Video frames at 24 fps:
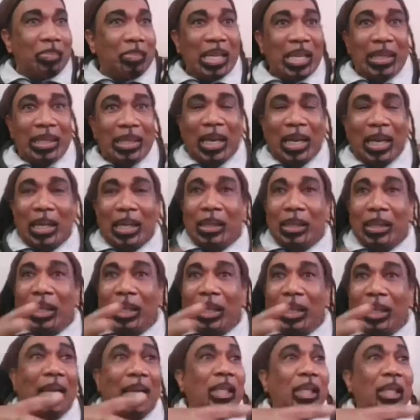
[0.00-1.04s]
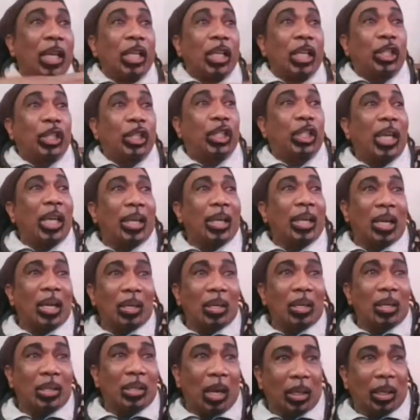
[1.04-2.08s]
meat and thing and she and
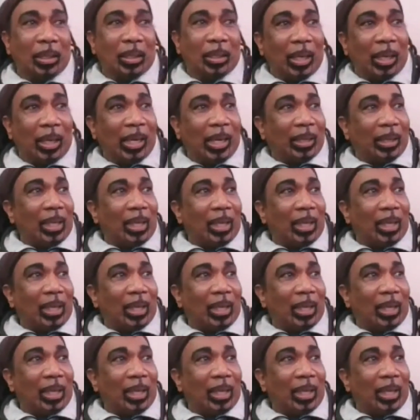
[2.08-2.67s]
her daughter get